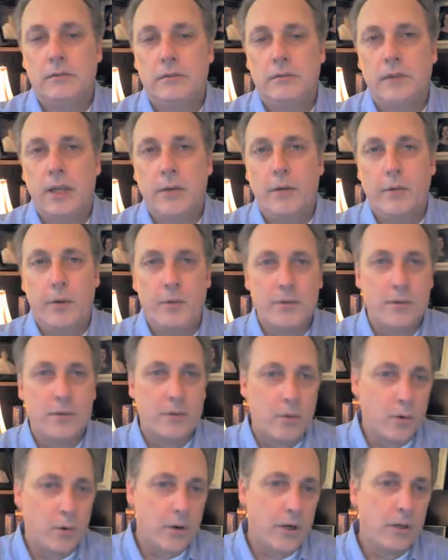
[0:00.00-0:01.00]
And we would
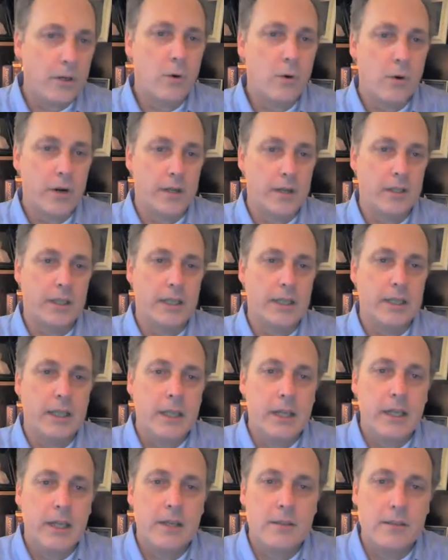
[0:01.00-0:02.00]
score it accordingly.
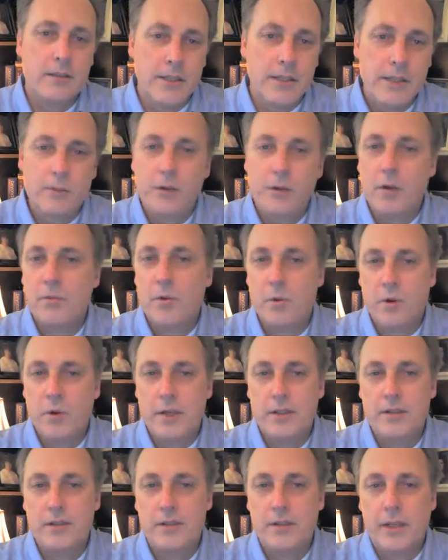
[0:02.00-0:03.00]
0
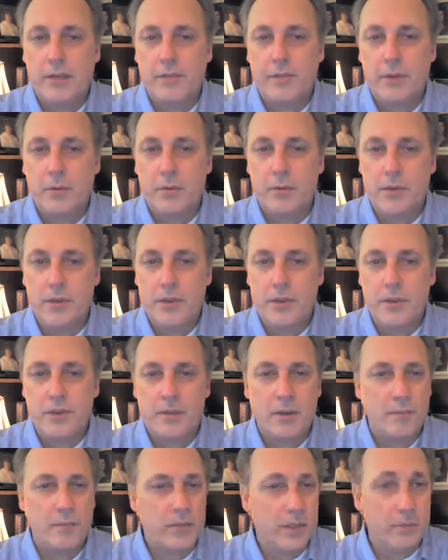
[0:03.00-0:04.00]
points if it was just
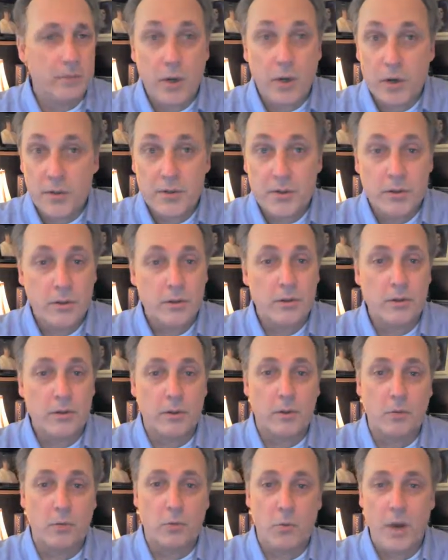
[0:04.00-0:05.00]
something personal
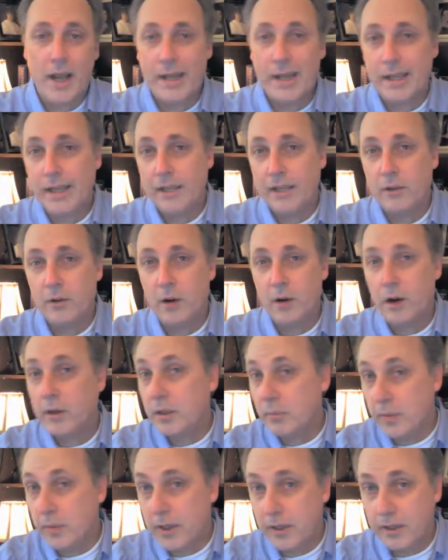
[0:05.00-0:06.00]
or whiny or
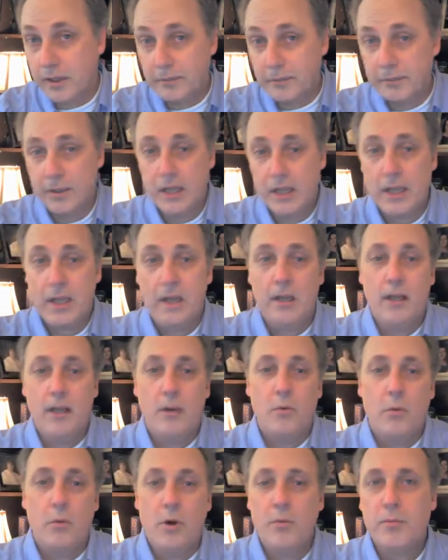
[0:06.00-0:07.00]
argumentative.
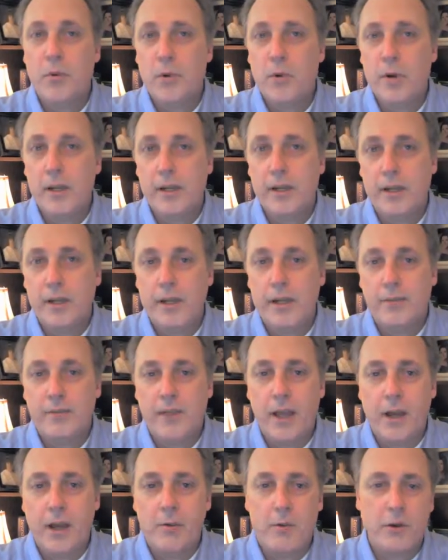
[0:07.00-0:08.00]
1 point if
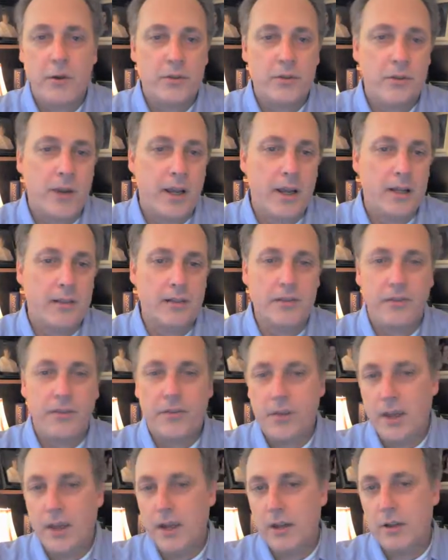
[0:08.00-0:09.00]
they were trying to
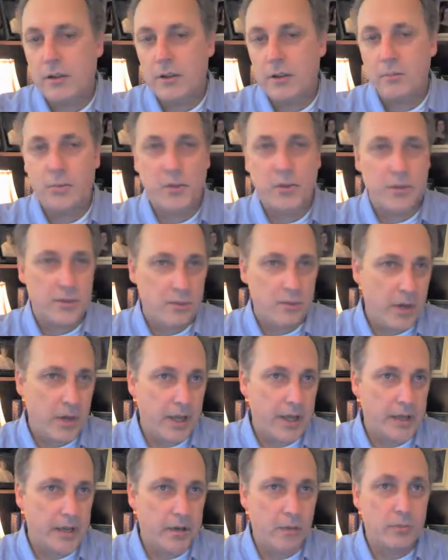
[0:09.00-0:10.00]
sell or
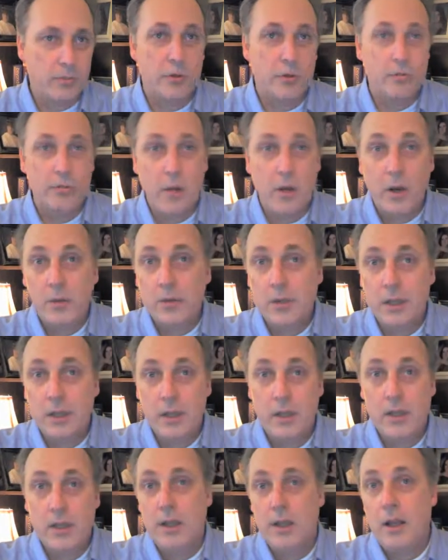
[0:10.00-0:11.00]
persuade or promote
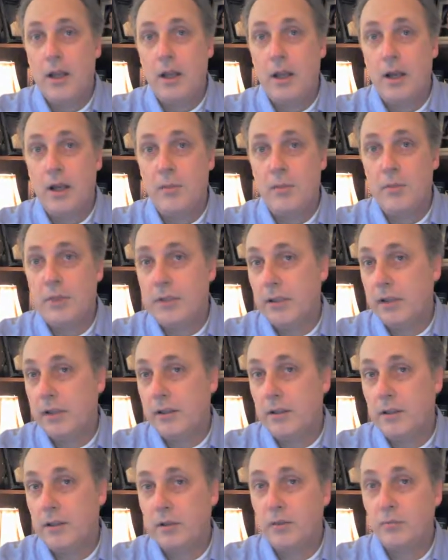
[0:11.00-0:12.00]
a
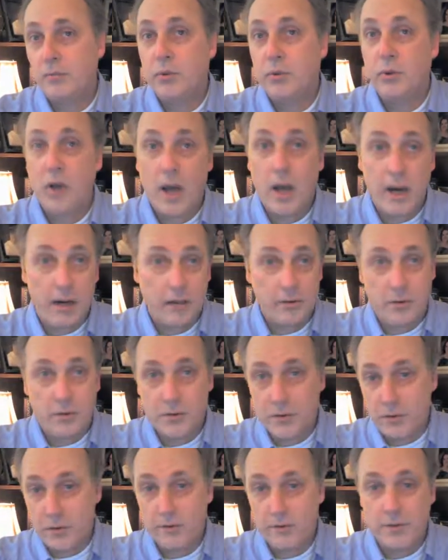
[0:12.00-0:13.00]
particular product or
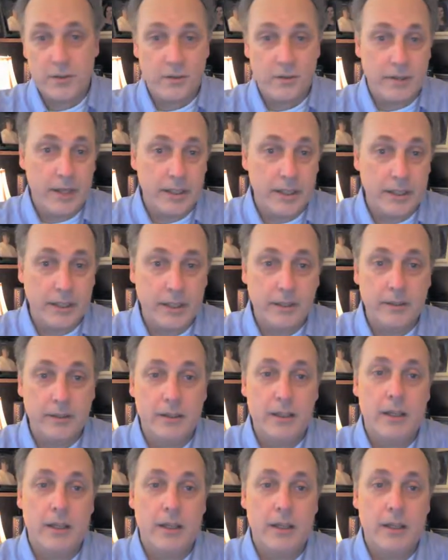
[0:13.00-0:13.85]
service or idea.